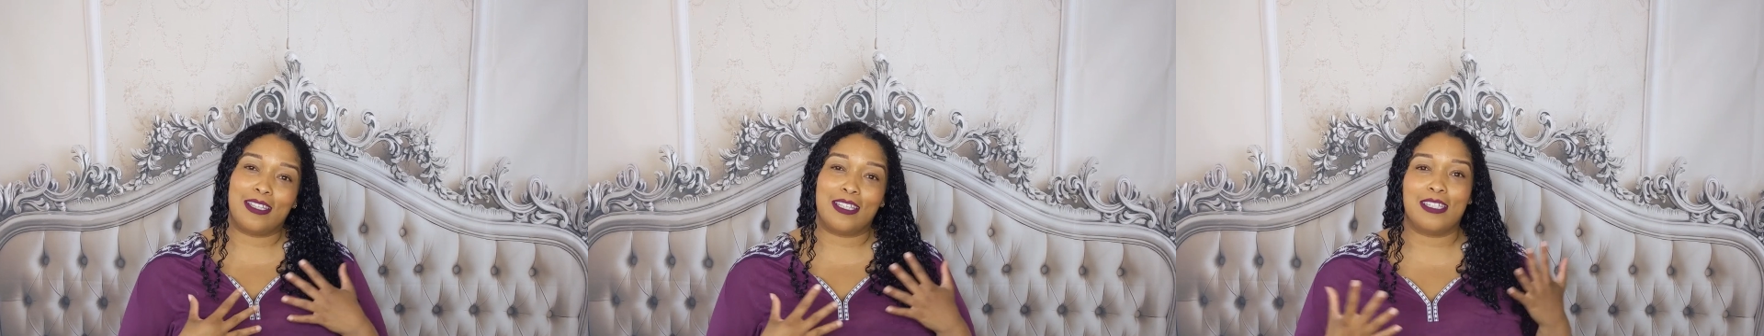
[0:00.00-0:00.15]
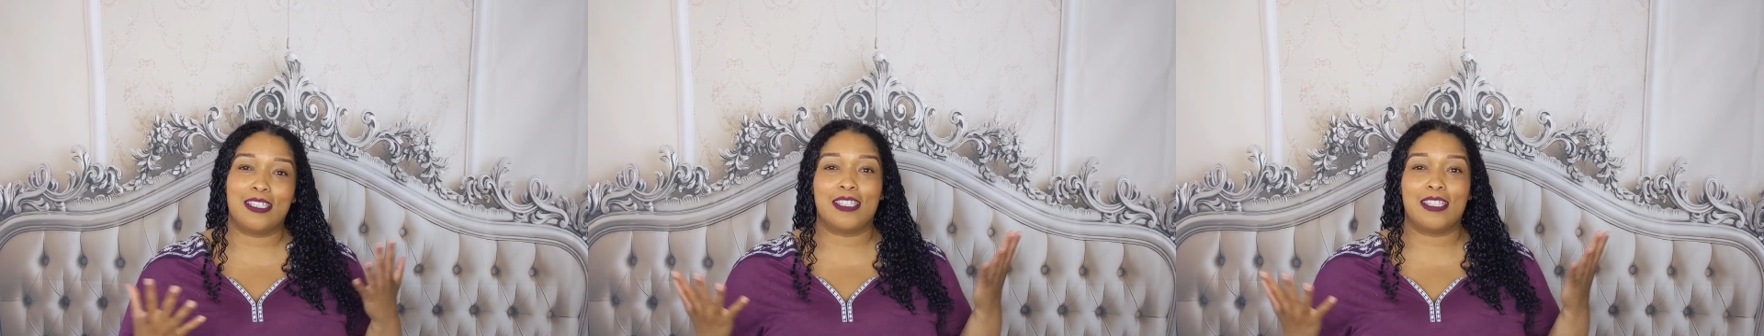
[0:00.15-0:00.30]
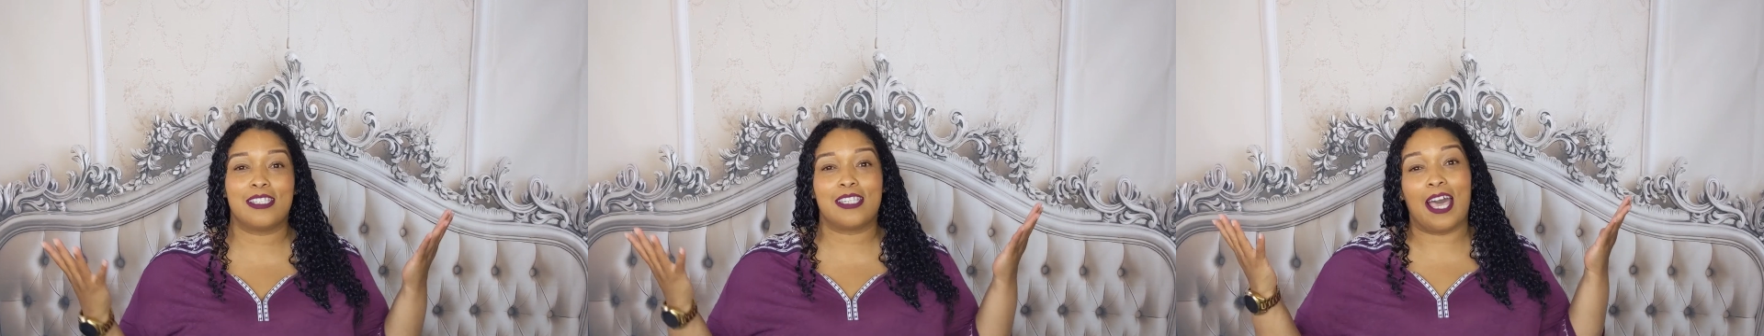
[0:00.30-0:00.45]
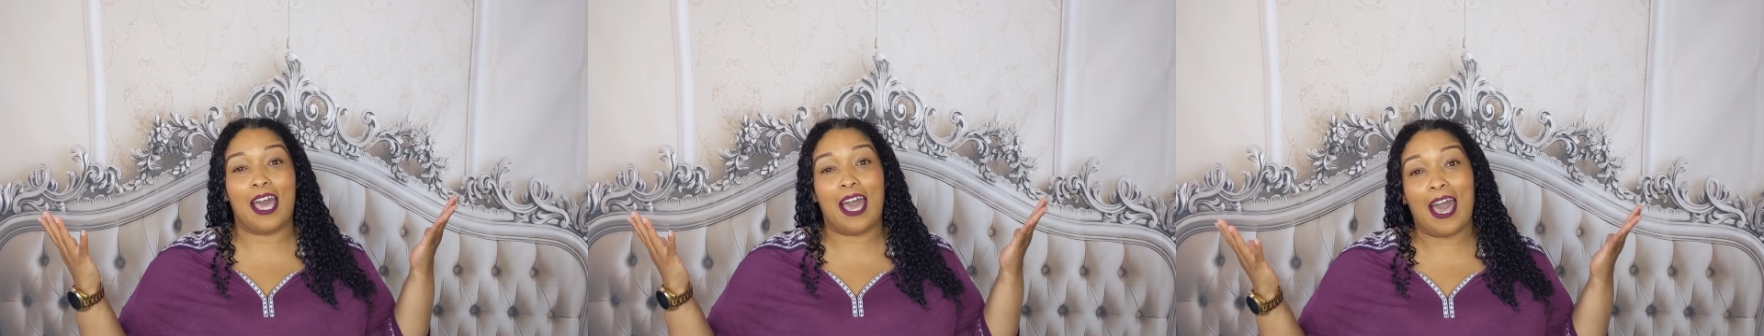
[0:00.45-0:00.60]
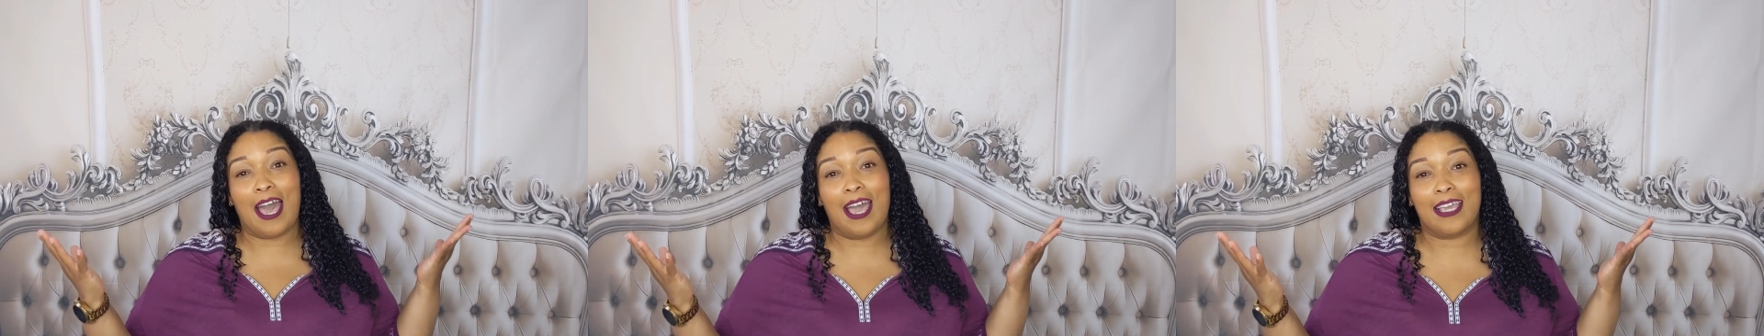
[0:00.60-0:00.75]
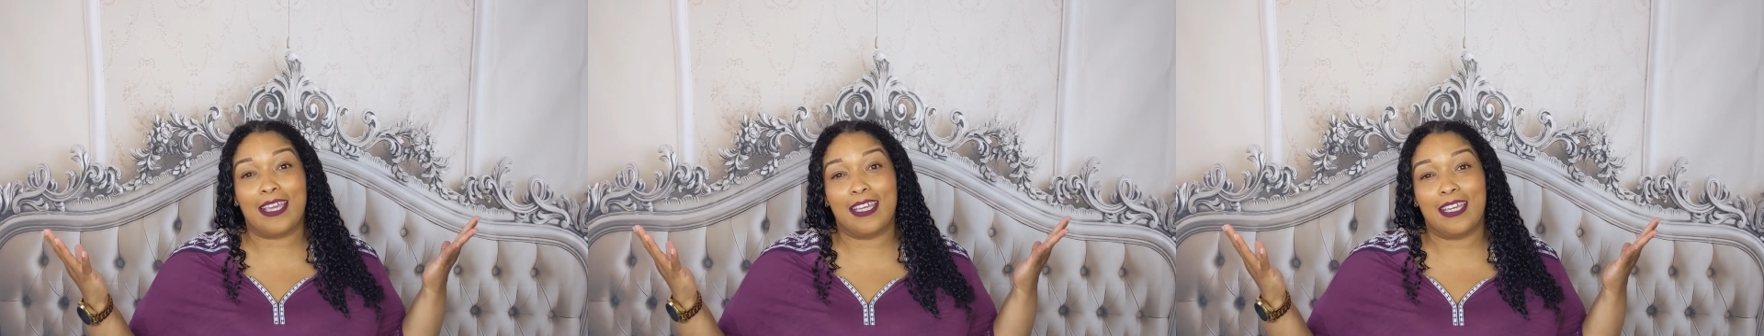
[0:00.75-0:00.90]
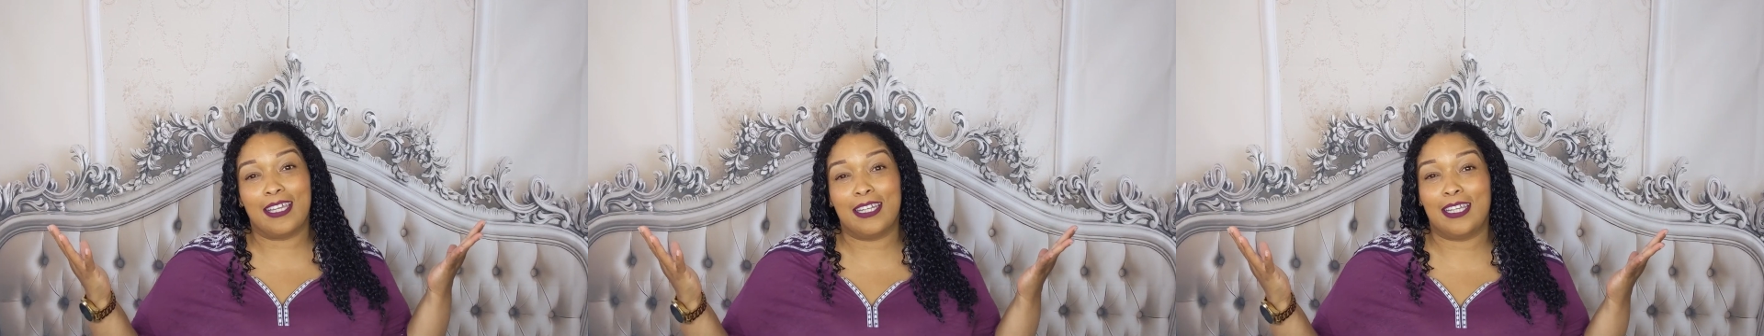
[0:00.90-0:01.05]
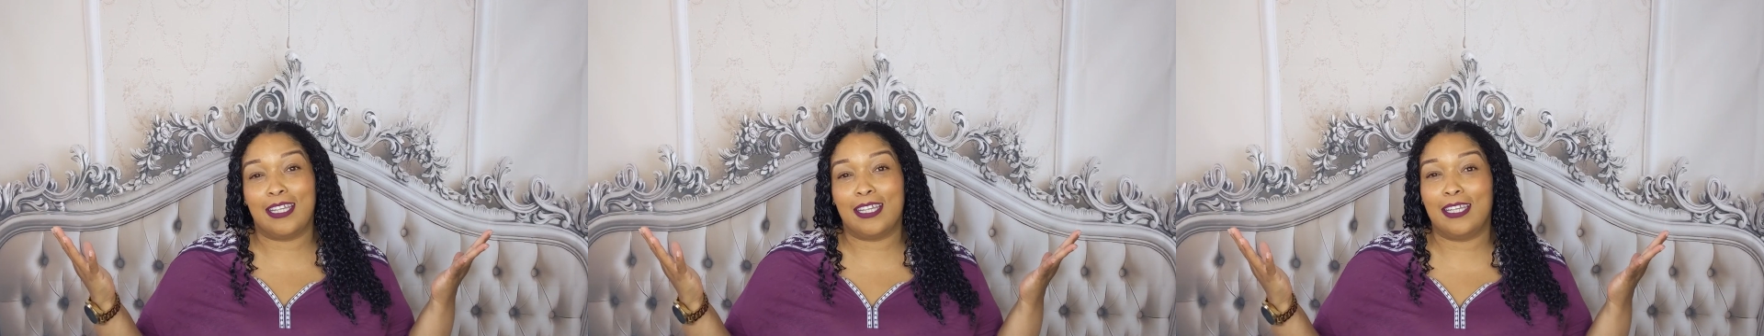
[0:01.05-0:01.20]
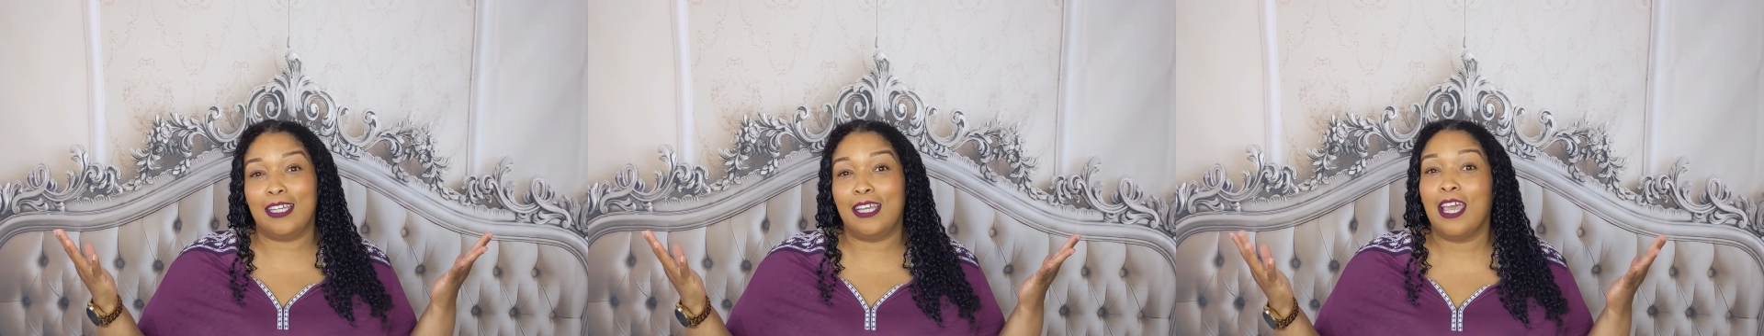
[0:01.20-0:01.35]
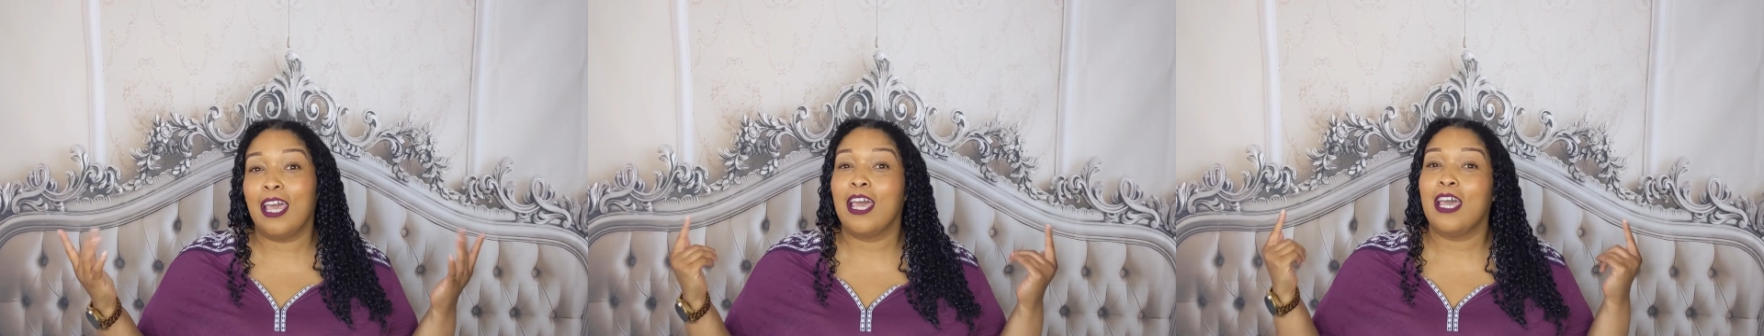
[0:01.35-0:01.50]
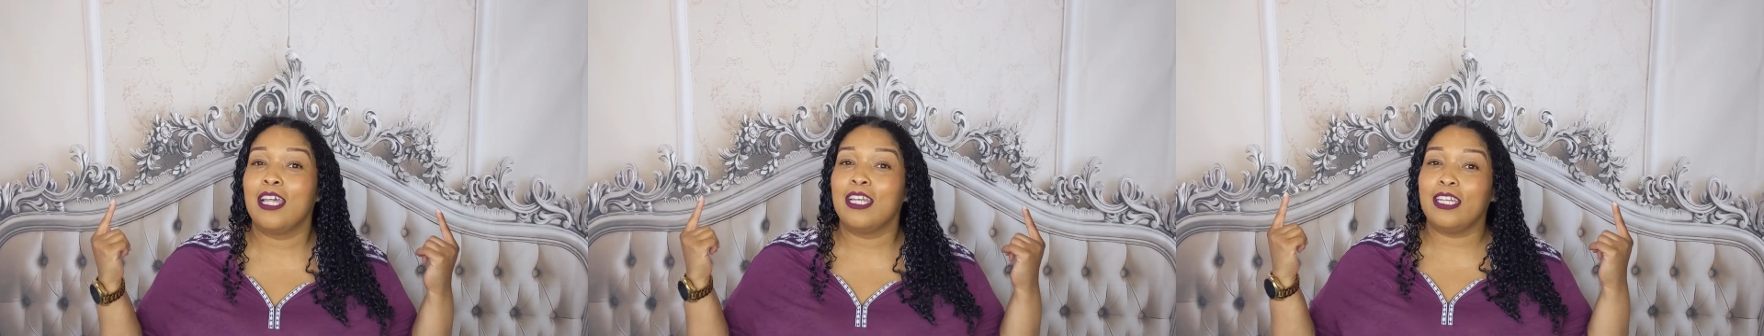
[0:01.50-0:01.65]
and this is I.n.e.